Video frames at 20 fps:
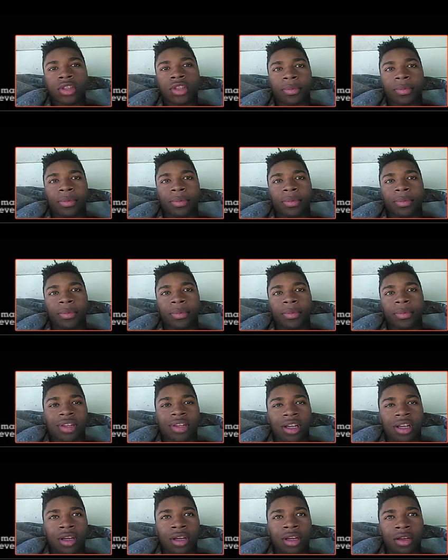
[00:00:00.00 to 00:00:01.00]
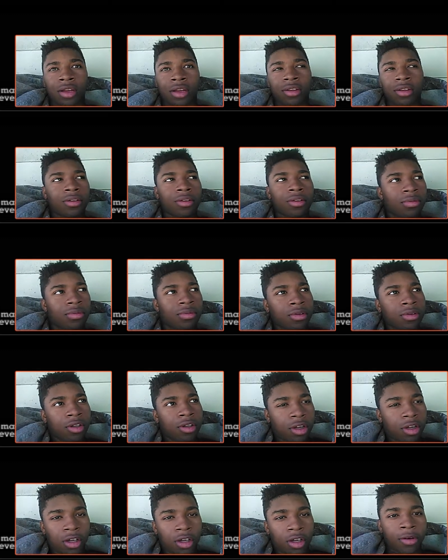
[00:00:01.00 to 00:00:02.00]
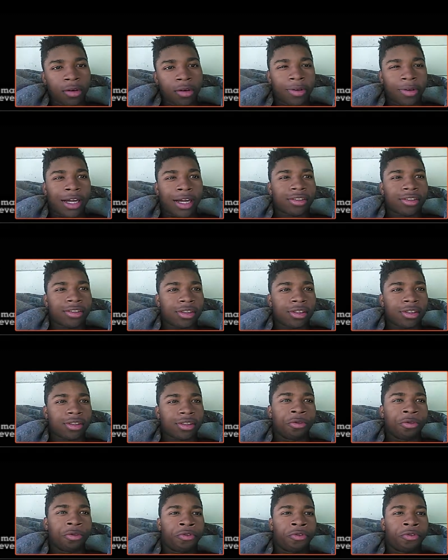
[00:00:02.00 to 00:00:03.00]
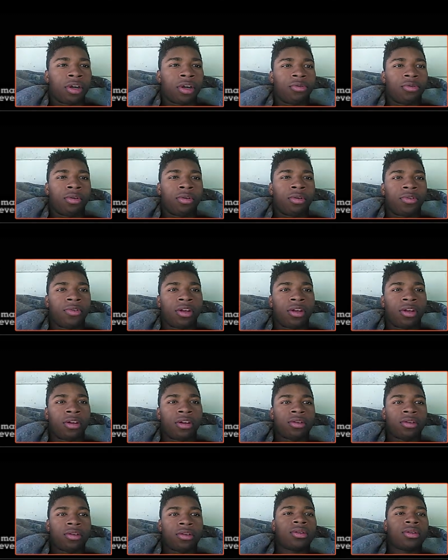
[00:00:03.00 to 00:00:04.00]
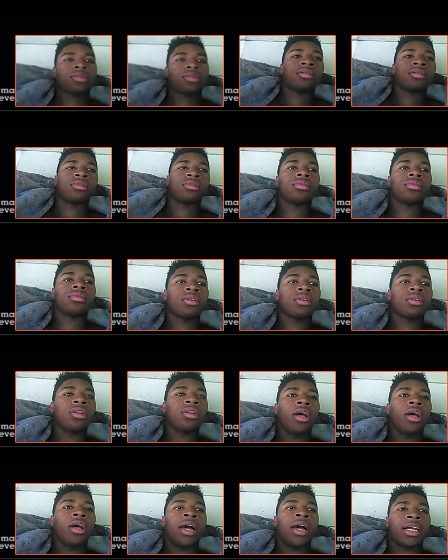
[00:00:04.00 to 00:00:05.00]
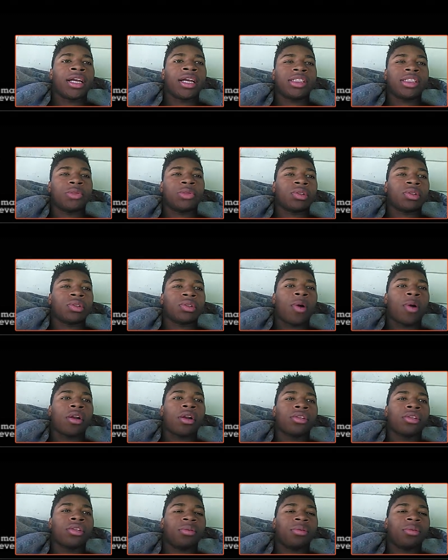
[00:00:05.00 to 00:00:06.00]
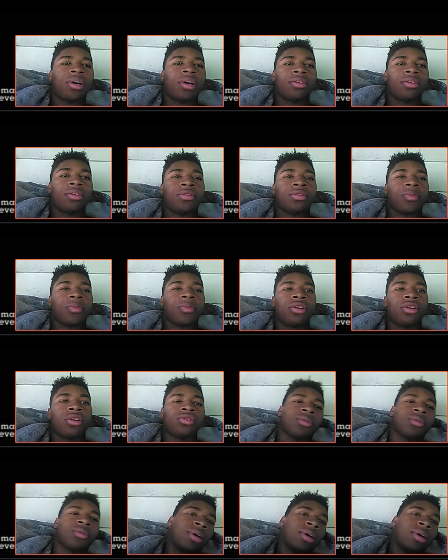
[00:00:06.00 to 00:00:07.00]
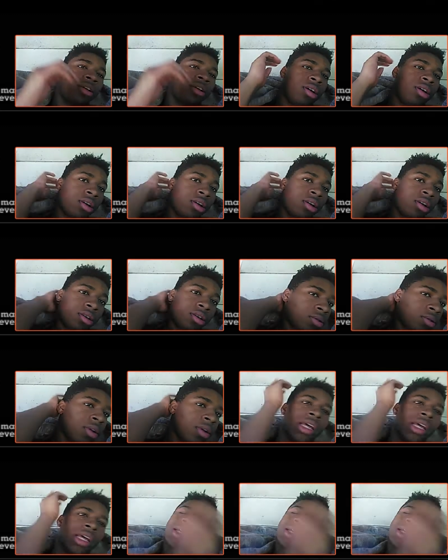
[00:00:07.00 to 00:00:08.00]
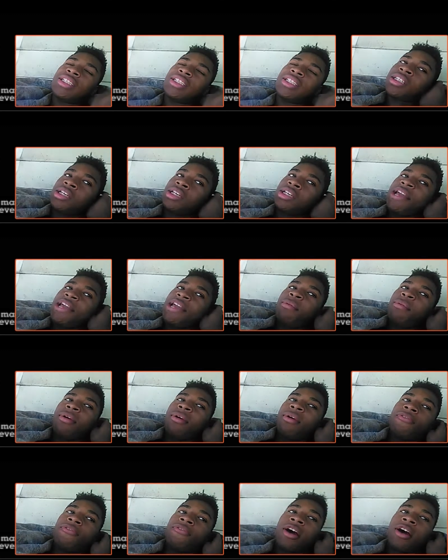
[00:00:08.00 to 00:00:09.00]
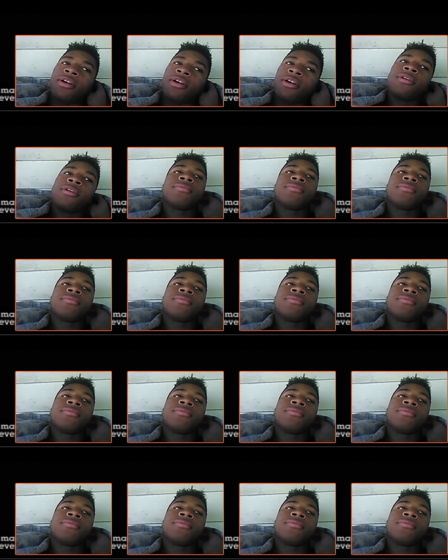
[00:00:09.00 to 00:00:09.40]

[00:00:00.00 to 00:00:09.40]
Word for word: Yeah, we about to uh, react to this Forneverworld video. I guess he's responding to somebody. Responding to somebody. Uh, he's actually an MMA fighter.